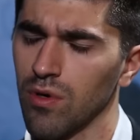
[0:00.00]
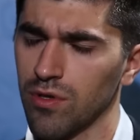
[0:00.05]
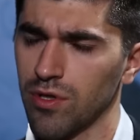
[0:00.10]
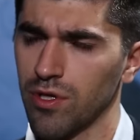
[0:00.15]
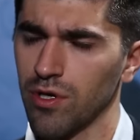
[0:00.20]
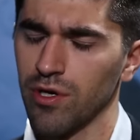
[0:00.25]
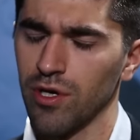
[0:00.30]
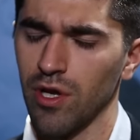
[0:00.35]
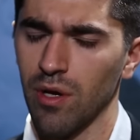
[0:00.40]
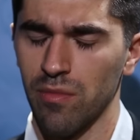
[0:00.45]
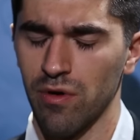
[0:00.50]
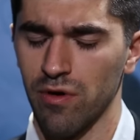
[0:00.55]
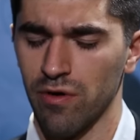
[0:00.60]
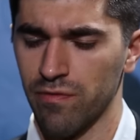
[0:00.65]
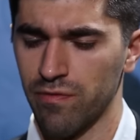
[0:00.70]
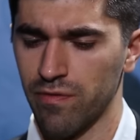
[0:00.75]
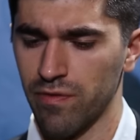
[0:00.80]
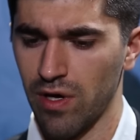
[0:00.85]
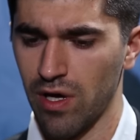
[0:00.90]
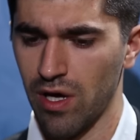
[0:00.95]
Well, there are a
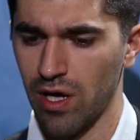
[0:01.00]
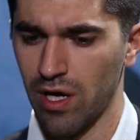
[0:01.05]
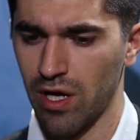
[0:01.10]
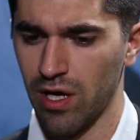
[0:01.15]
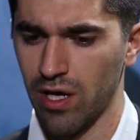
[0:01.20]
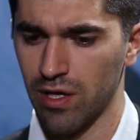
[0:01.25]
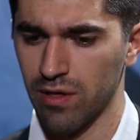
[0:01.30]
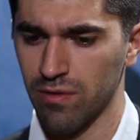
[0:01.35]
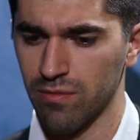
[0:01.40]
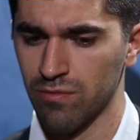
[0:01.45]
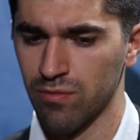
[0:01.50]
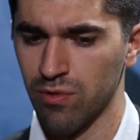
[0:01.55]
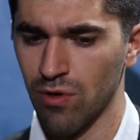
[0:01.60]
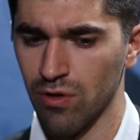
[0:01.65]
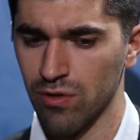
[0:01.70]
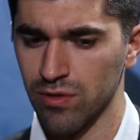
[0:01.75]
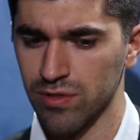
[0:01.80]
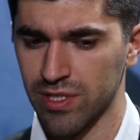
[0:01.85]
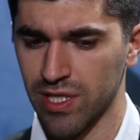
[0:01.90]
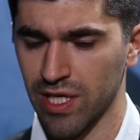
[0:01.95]
number of
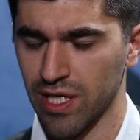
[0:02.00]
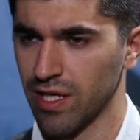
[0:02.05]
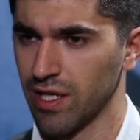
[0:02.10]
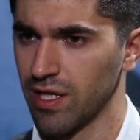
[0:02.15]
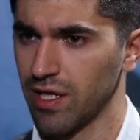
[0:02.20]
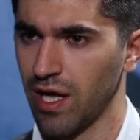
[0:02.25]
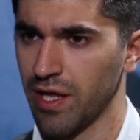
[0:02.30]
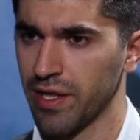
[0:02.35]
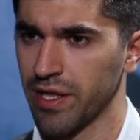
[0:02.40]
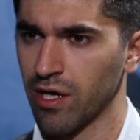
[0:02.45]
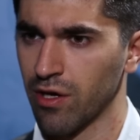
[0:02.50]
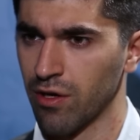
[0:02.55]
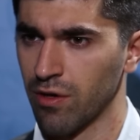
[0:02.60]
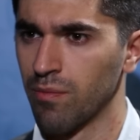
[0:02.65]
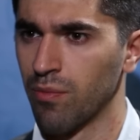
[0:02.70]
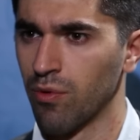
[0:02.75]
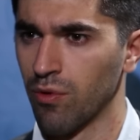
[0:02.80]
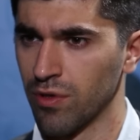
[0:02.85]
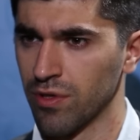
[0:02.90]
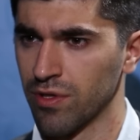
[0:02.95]
roles that I think
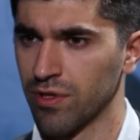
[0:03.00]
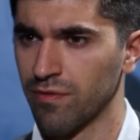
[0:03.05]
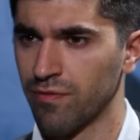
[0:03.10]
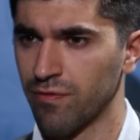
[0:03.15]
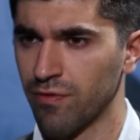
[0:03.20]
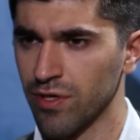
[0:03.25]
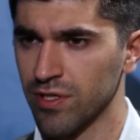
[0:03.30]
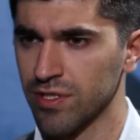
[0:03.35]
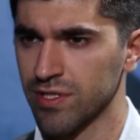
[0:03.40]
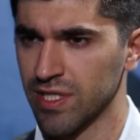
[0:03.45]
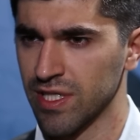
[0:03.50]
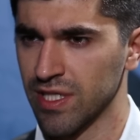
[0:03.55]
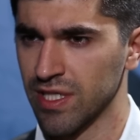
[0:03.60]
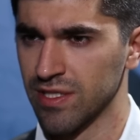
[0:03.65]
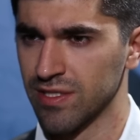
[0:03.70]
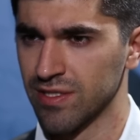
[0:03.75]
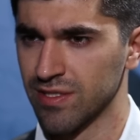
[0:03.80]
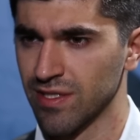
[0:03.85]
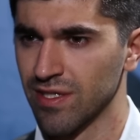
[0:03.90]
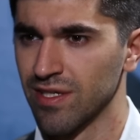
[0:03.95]
are important. The first
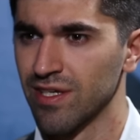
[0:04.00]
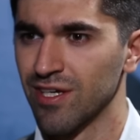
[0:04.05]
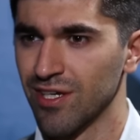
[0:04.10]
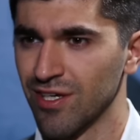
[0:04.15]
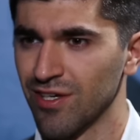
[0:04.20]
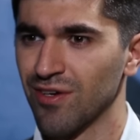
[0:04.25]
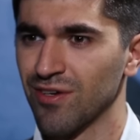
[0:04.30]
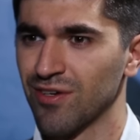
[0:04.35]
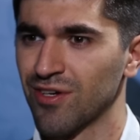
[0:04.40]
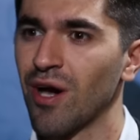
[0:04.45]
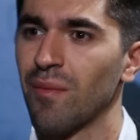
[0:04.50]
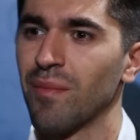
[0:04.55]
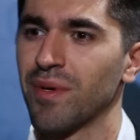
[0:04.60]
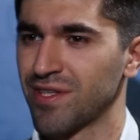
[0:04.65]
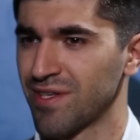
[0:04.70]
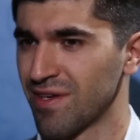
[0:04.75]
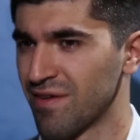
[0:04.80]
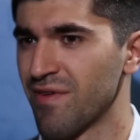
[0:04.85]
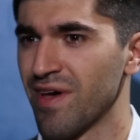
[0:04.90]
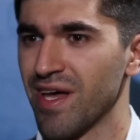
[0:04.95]
is, you know,
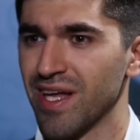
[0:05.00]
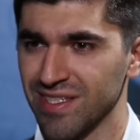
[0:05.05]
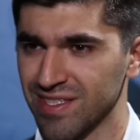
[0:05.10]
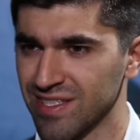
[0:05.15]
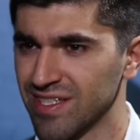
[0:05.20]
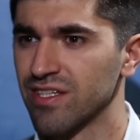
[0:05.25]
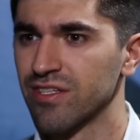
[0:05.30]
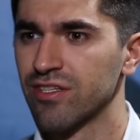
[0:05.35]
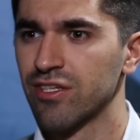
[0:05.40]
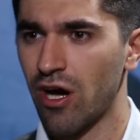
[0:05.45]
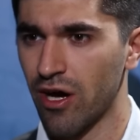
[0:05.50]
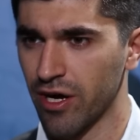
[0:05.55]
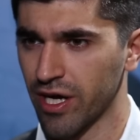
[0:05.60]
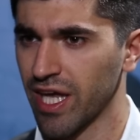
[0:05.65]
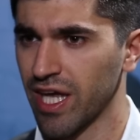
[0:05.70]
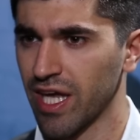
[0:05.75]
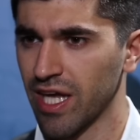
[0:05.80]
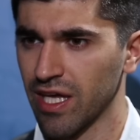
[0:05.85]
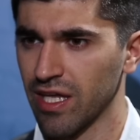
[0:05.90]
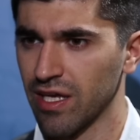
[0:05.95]
coming to events and
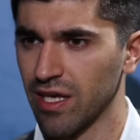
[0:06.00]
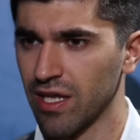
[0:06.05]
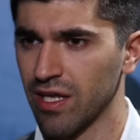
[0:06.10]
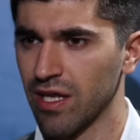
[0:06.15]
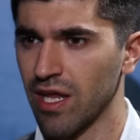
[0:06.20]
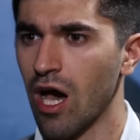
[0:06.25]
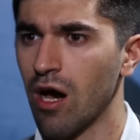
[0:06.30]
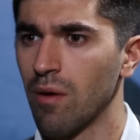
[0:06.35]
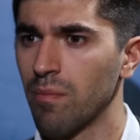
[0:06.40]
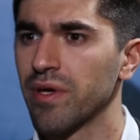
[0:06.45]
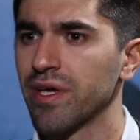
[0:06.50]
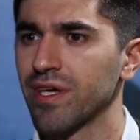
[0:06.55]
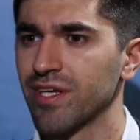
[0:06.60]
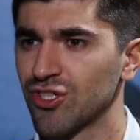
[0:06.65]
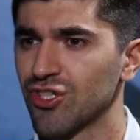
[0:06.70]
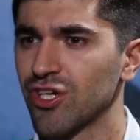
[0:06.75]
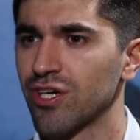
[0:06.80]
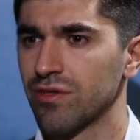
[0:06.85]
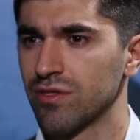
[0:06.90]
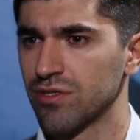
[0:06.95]
talking and
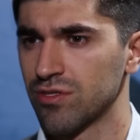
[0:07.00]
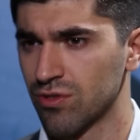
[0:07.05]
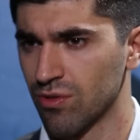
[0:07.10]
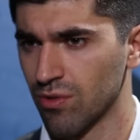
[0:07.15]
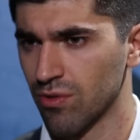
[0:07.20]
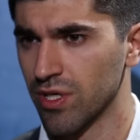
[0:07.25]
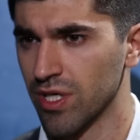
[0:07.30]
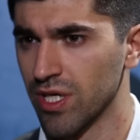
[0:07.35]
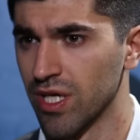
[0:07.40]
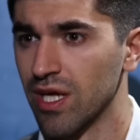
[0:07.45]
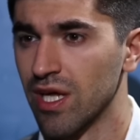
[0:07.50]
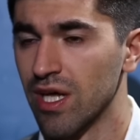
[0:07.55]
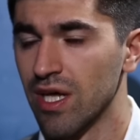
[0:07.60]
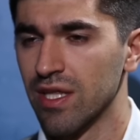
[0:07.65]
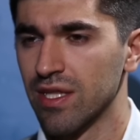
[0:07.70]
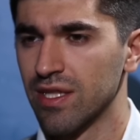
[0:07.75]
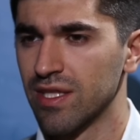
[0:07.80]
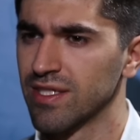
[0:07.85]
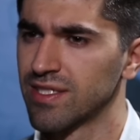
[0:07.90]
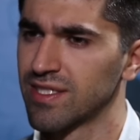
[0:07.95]
helping share the story.
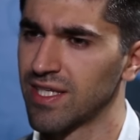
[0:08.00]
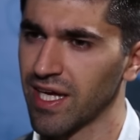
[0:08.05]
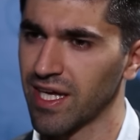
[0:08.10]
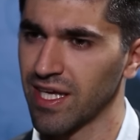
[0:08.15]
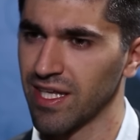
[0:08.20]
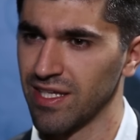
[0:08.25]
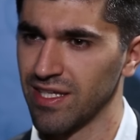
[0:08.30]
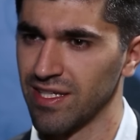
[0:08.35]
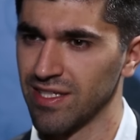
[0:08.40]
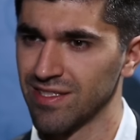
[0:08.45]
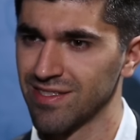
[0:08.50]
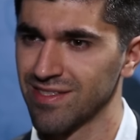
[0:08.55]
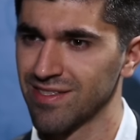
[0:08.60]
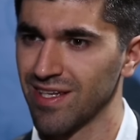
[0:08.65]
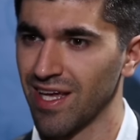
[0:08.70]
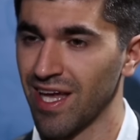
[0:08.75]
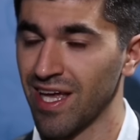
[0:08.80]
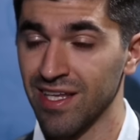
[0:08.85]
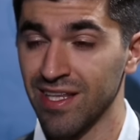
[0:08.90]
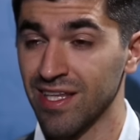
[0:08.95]
The second
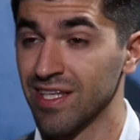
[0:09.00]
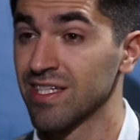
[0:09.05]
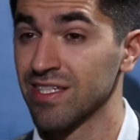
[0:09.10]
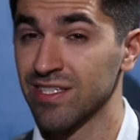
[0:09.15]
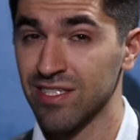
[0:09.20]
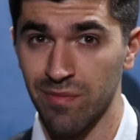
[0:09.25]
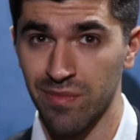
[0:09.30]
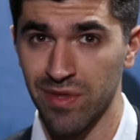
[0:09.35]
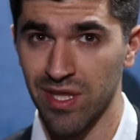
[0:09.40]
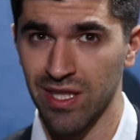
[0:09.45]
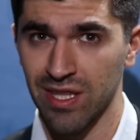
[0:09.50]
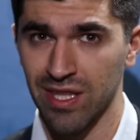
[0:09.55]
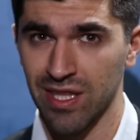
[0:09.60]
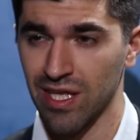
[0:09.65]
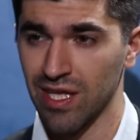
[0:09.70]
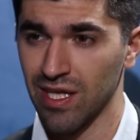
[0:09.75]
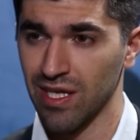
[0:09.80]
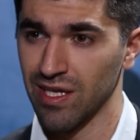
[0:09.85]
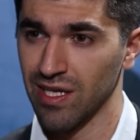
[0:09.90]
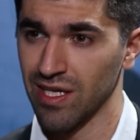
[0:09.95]
is, and this is something
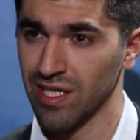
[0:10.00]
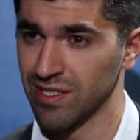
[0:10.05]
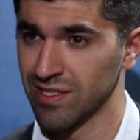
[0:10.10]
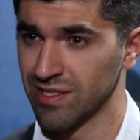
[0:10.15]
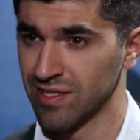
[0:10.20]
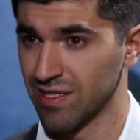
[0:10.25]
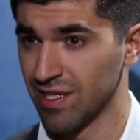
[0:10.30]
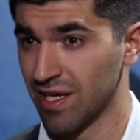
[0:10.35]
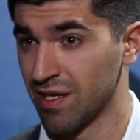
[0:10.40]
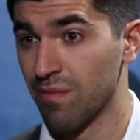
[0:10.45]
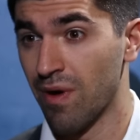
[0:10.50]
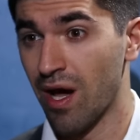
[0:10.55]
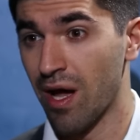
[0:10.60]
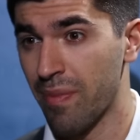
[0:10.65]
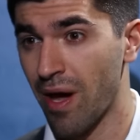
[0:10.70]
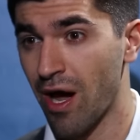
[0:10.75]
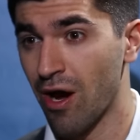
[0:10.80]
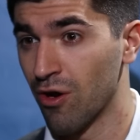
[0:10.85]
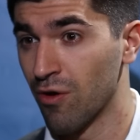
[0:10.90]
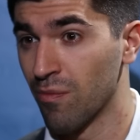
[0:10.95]
that is in
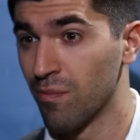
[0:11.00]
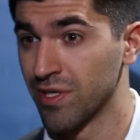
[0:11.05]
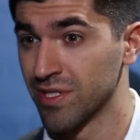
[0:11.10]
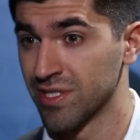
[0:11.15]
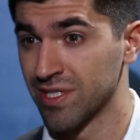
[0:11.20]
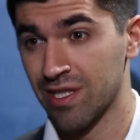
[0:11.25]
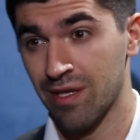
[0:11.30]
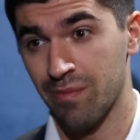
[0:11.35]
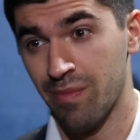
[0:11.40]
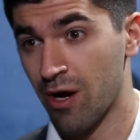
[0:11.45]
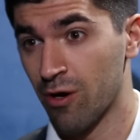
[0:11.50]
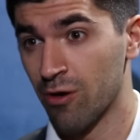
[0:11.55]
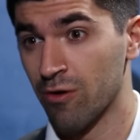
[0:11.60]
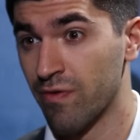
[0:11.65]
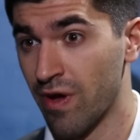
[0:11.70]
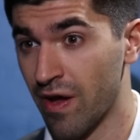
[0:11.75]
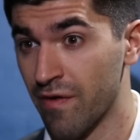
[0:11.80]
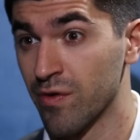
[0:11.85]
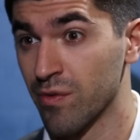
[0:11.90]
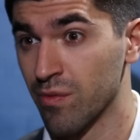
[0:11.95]
my power, but is in the
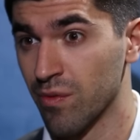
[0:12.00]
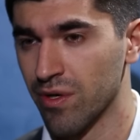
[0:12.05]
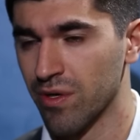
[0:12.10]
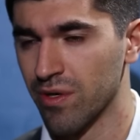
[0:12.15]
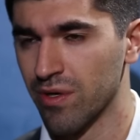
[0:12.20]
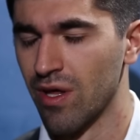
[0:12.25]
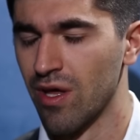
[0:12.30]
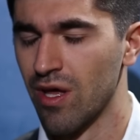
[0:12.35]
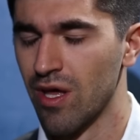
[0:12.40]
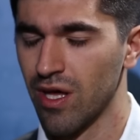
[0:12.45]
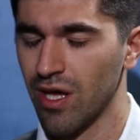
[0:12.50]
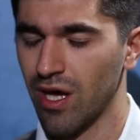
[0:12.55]
power of everyone,